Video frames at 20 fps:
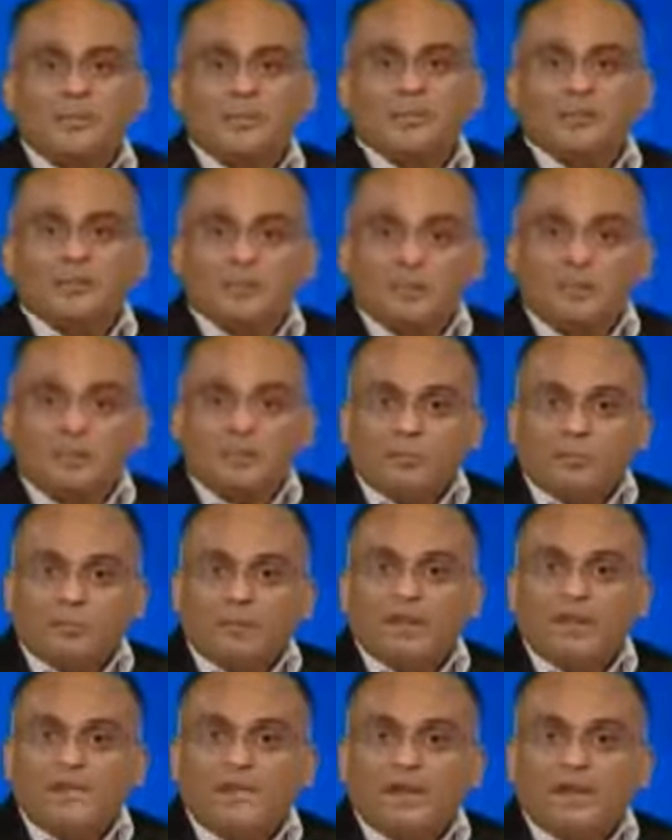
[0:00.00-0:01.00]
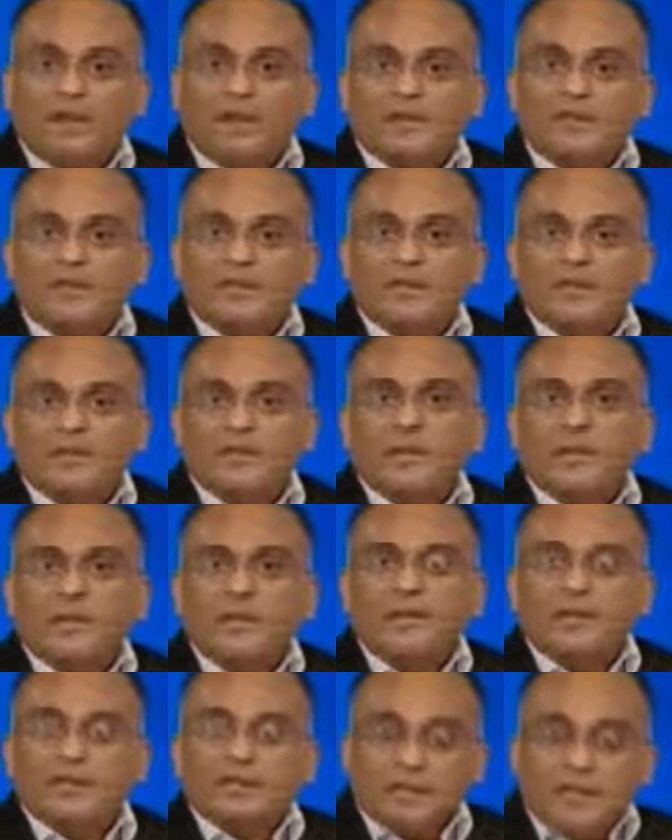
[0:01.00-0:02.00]
We have a big challenge
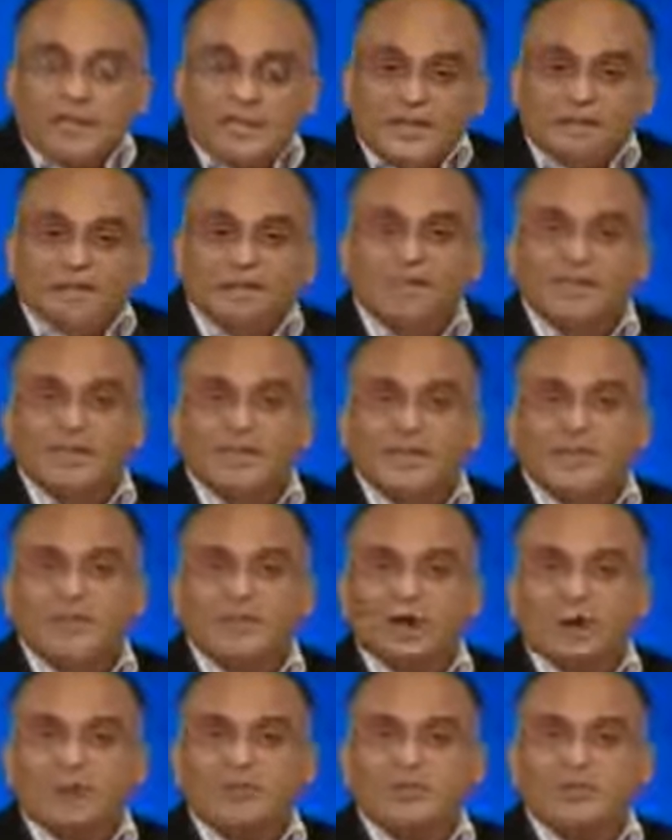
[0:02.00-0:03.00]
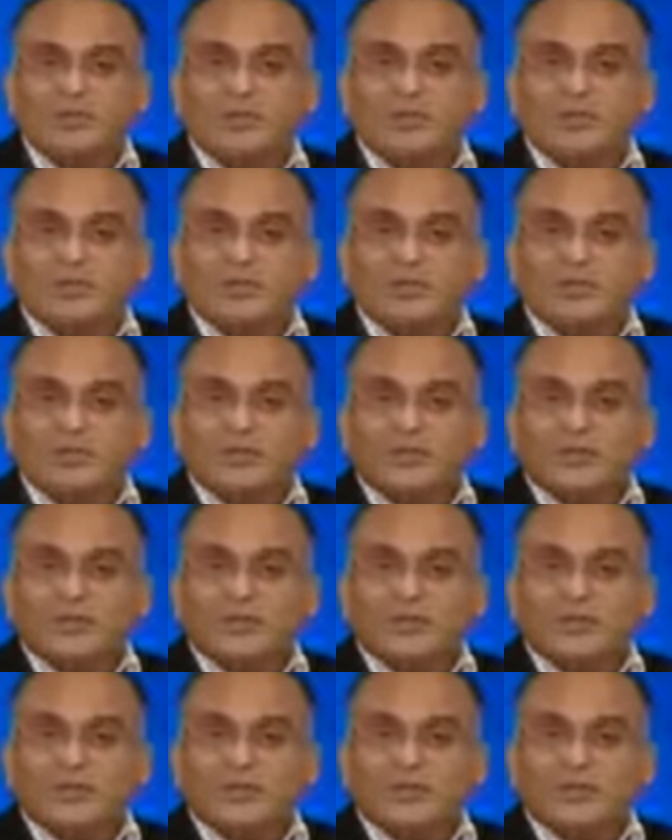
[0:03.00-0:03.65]
and even bigger opportunity.